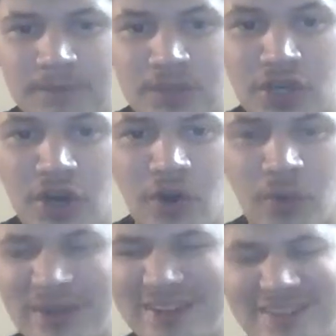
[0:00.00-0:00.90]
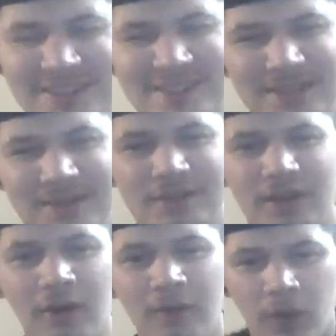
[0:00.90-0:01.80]
go and
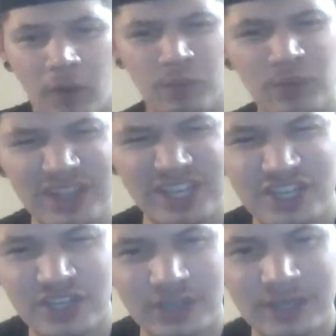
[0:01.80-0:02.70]
a really good